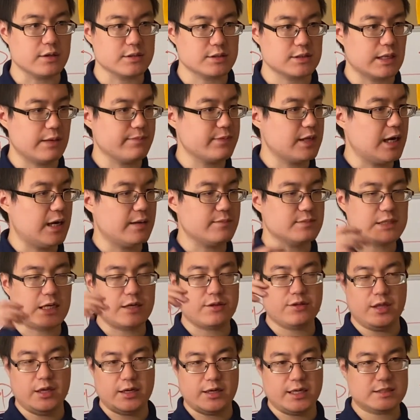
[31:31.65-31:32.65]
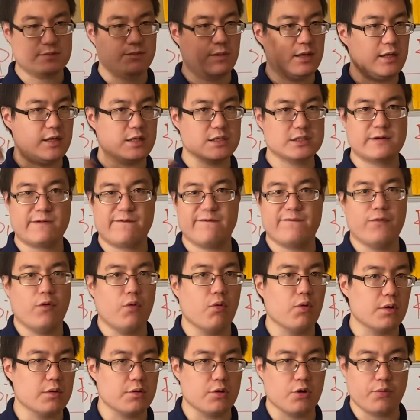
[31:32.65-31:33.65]
Sometimes I think as many as
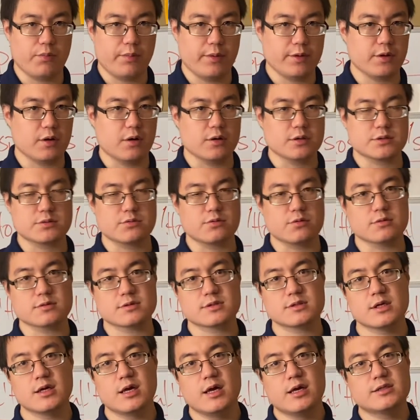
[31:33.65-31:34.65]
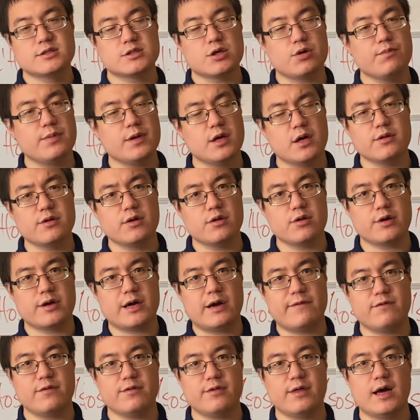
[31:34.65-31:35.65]
4 L'Hopital's rules. So be on the
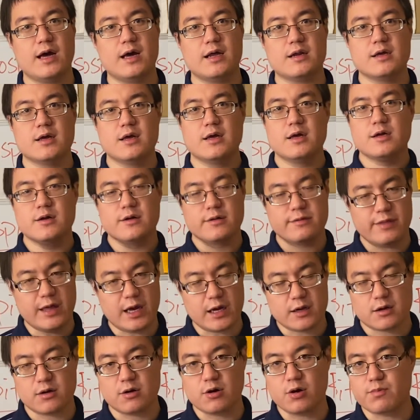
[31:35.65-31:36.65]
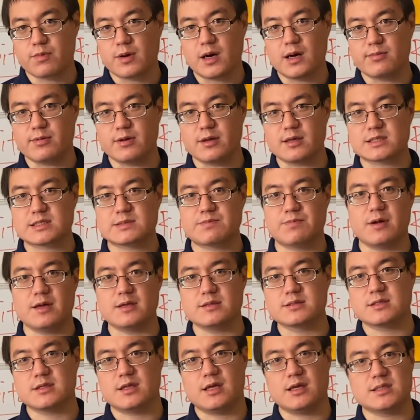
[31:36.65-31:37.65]
lookout for that. That girl probably
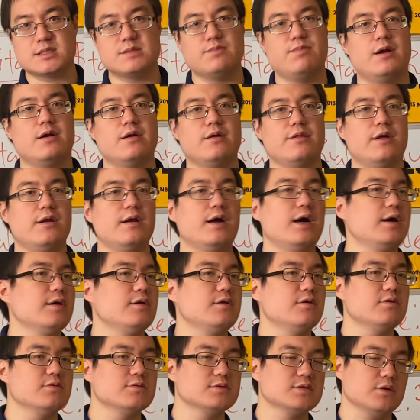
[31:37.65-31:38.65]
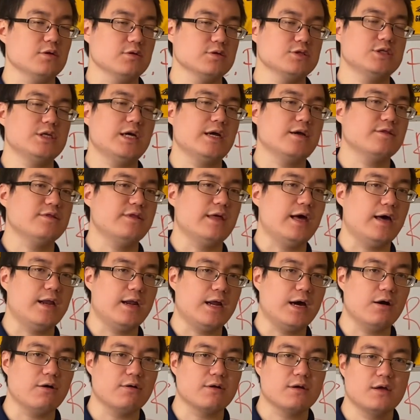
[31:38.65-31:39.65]
explains things better than I do, so check that
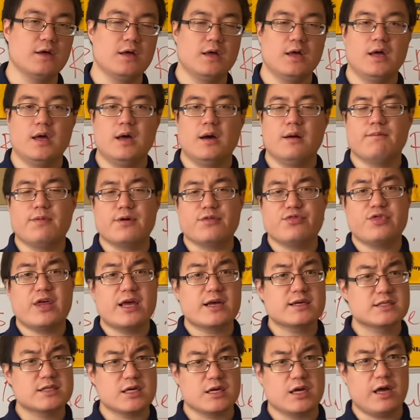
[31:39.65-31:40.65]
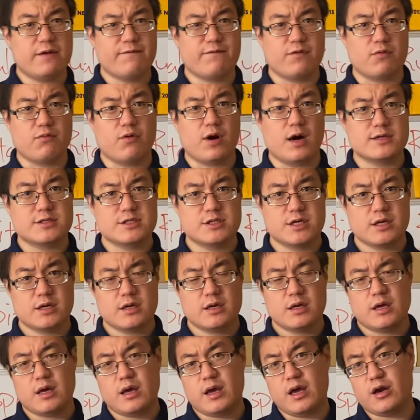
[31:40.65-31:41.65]
out. But thanks again for watching.
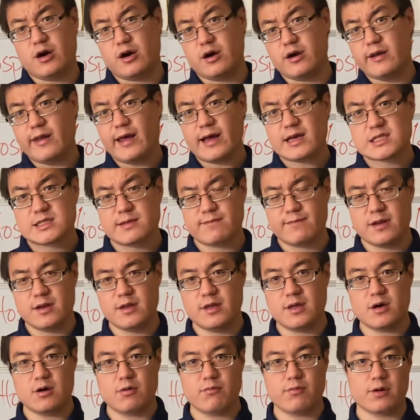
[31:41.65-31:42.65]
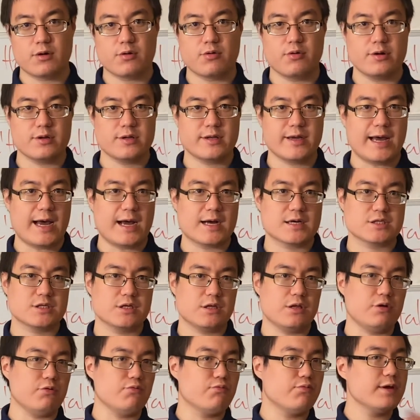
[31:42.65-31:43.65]
In our next video, we're going to
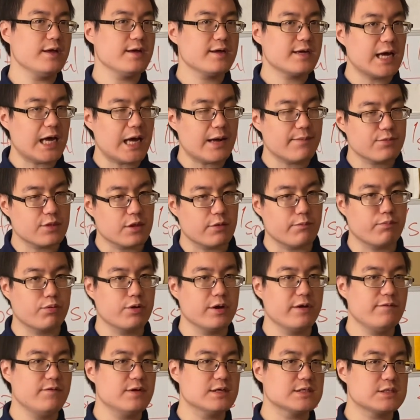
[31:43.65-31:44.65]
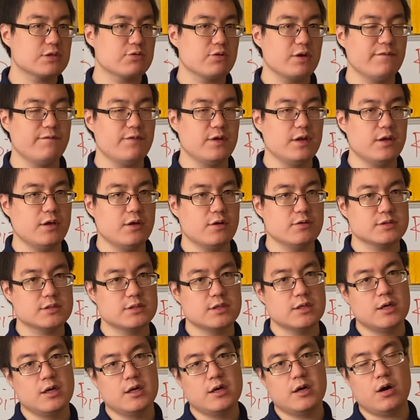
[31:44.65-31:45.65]
actually recap the previous 3
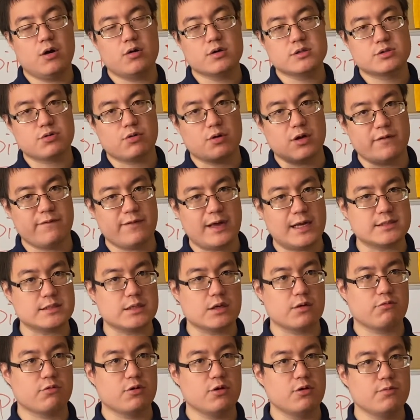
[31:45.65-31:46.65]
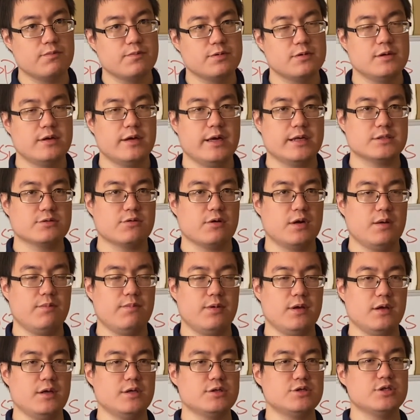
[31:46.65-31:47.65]
videos, sort of as a group. It's going to
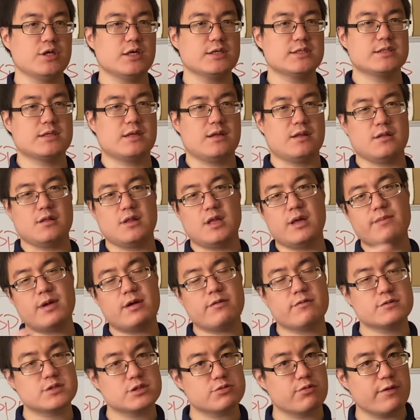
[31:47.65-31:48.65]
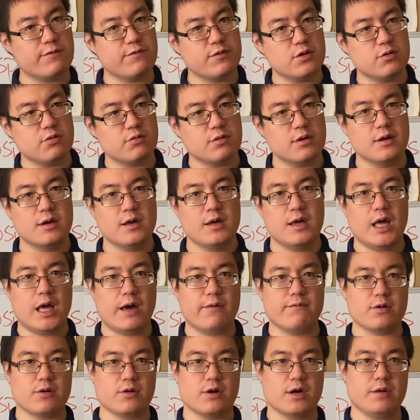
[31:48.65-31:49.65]
be just limits review,
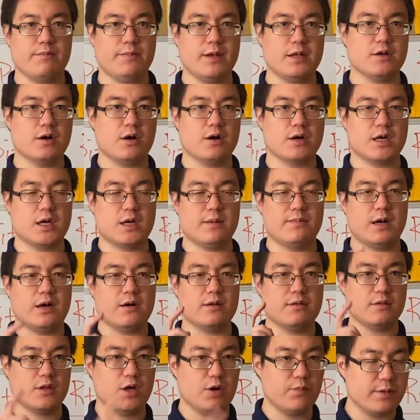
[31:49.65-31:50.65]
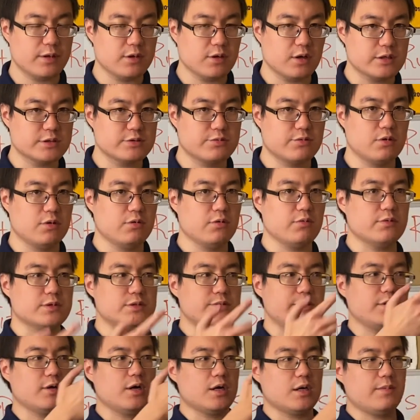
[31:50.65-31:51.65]
and we're going to be talking about L'Hopital's rule, which
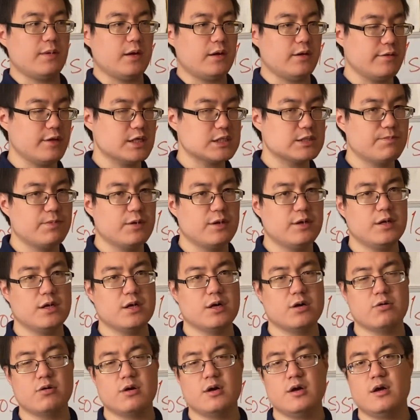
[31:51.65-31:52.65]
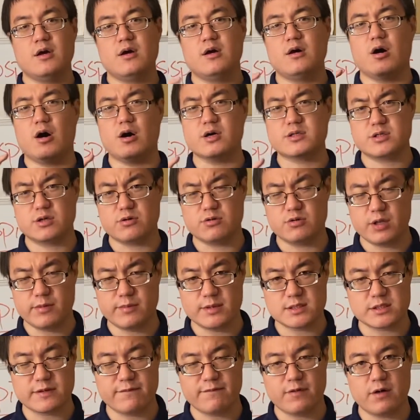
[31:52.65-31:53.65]
we talked about in this video, also
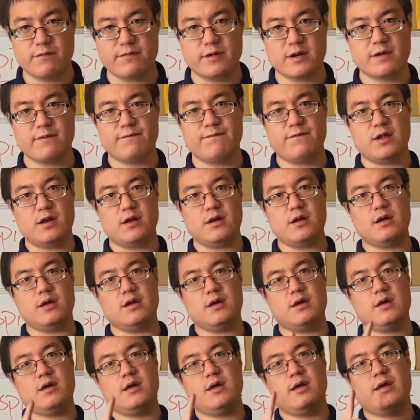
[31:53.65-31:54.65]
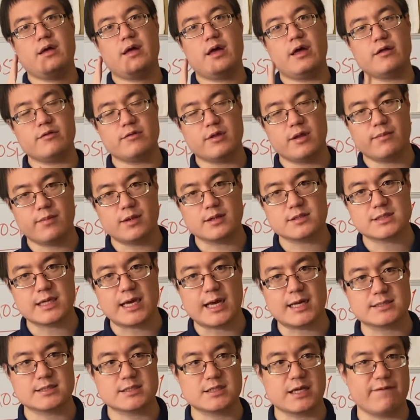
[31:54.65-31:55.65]
limits involving infinity, and limits
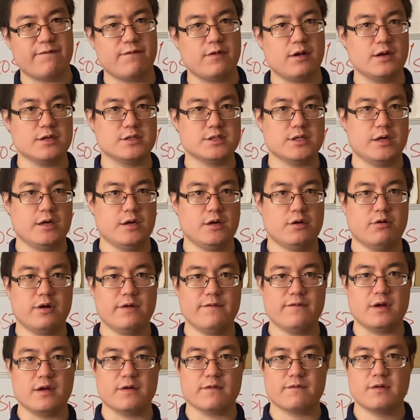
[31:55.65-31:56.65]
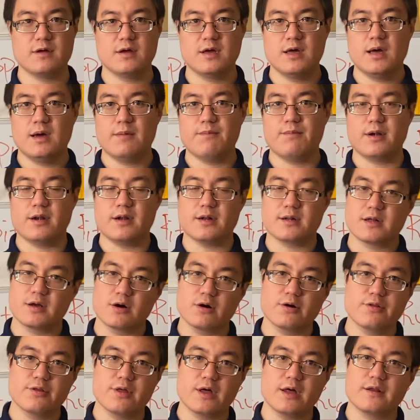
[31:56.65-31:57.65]
as definition of derivative. But
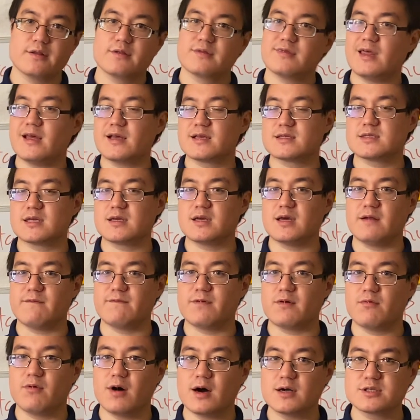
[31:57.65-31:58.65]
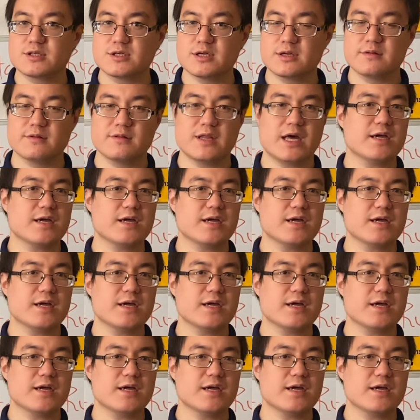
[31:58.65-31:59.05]
until then, thanks again for watching.